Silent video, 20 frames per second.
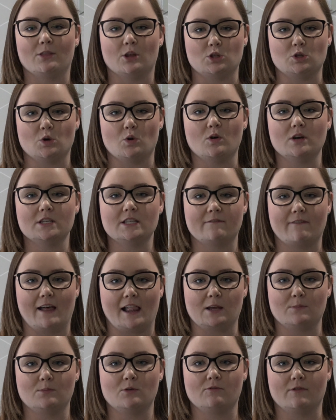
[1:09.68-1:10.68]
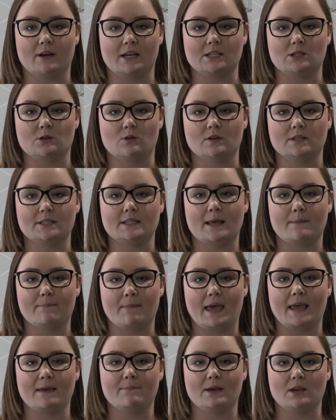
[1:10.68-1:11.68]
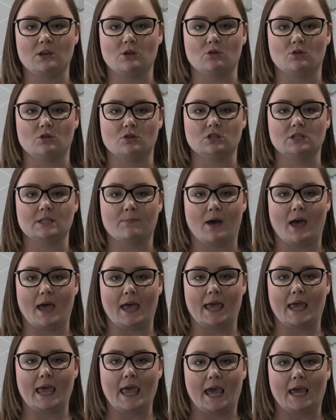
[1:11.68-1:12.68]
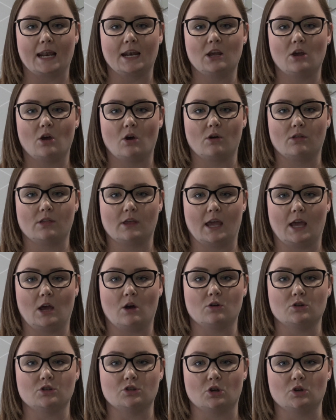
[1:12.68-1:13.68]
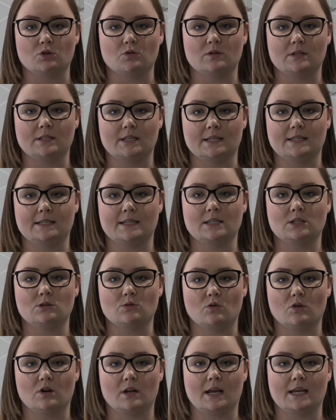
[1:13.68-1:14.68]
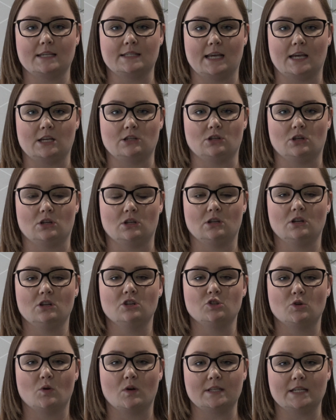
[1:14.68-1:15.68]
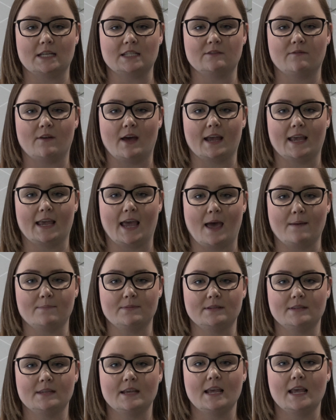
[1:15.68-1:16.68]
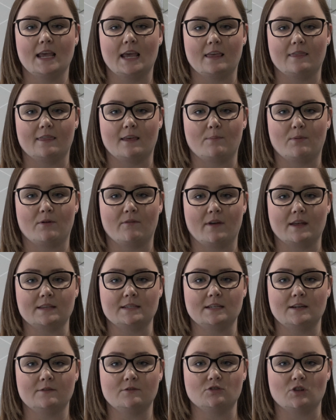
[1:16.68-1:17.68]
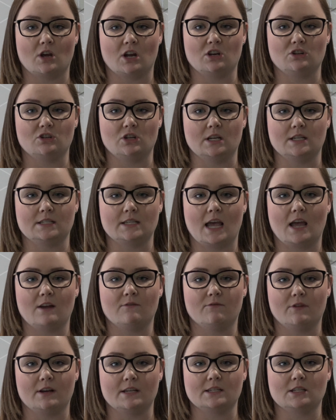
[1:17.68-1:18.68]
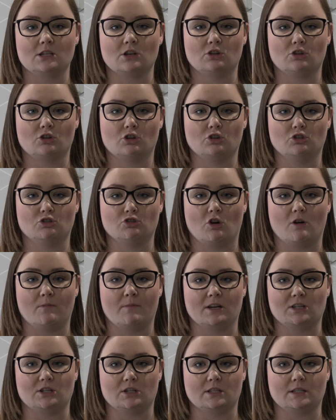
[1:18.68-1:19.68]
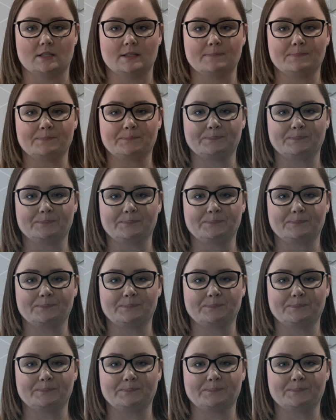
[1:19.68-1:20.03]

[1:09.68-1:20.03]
the tool is a valuable resource that may be used by any healthcare or social assistance organisation to identify gaps in their preventative strategies and risk control measures.